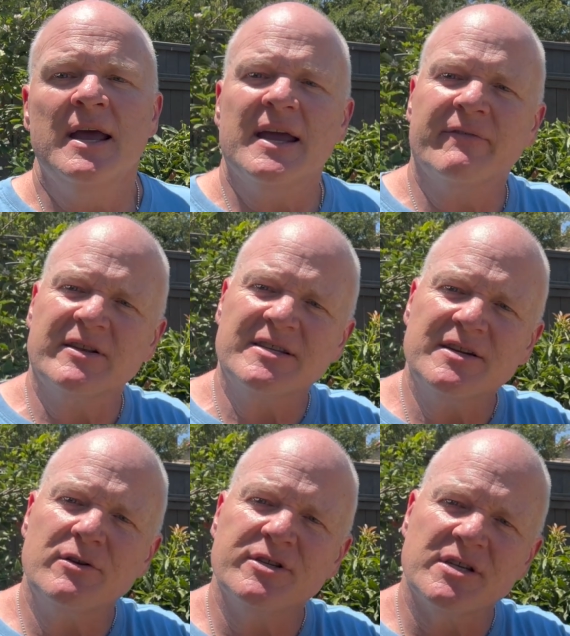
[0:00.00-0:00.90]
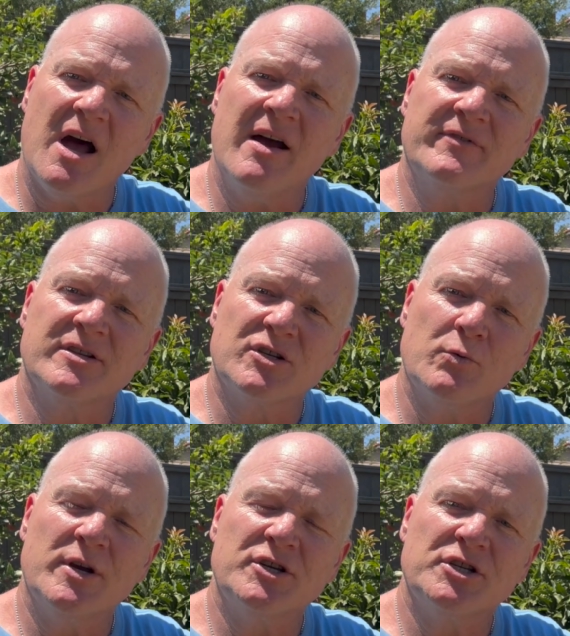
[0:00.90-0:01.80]
If it's still soft and
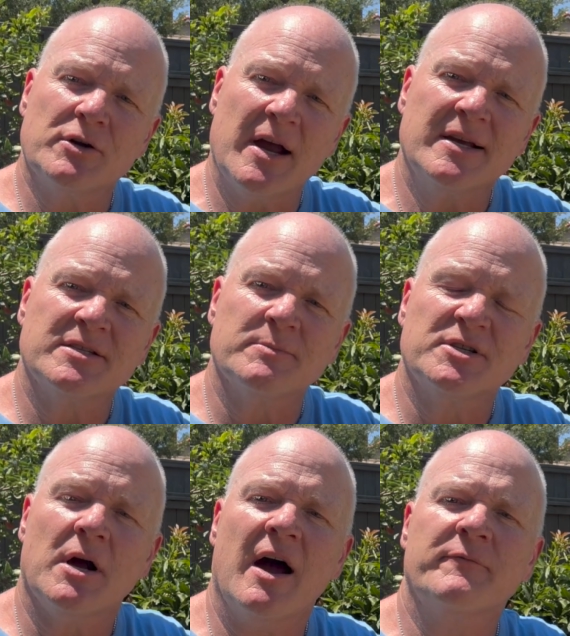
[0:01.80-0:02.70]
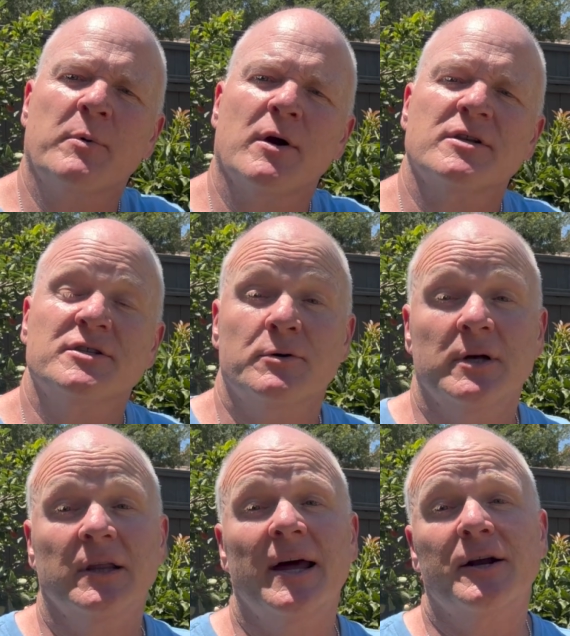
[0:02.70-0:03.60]
squishy or has some soft parts to
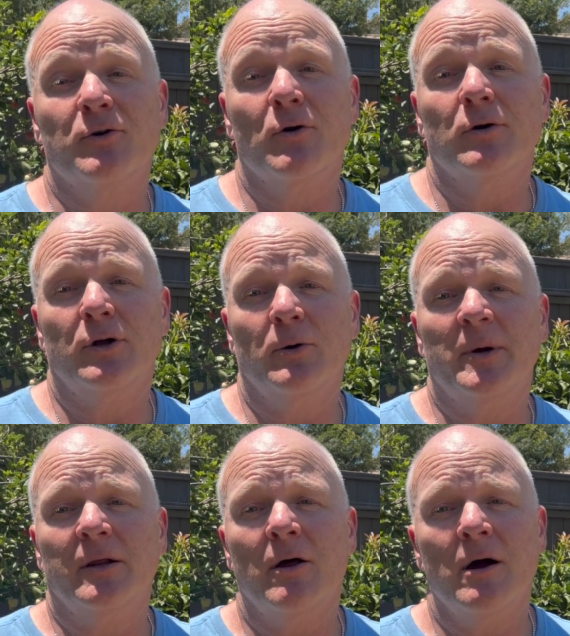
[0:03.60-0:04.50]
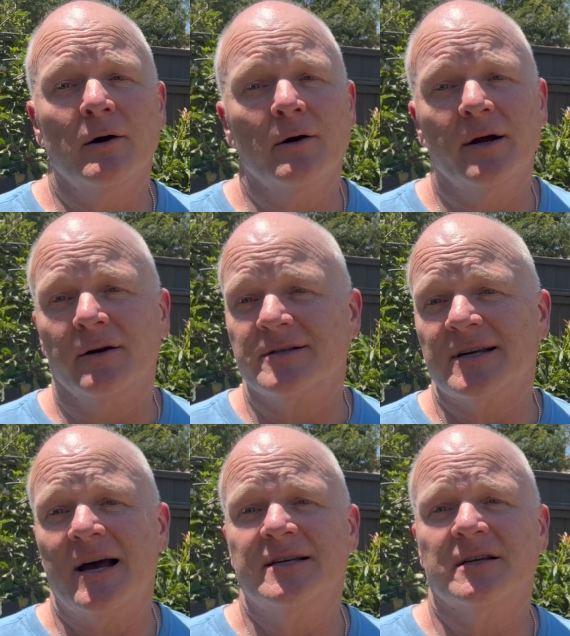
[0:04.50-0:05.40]
it, let it grow a little bit longer. It'll
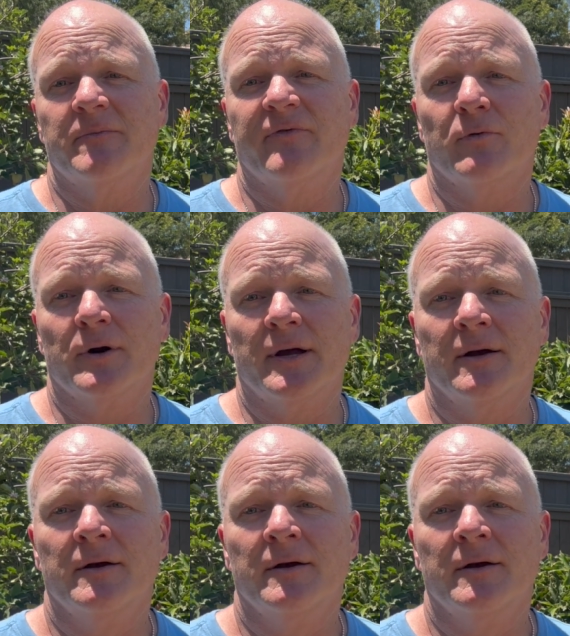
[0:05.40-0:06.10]
size up for you.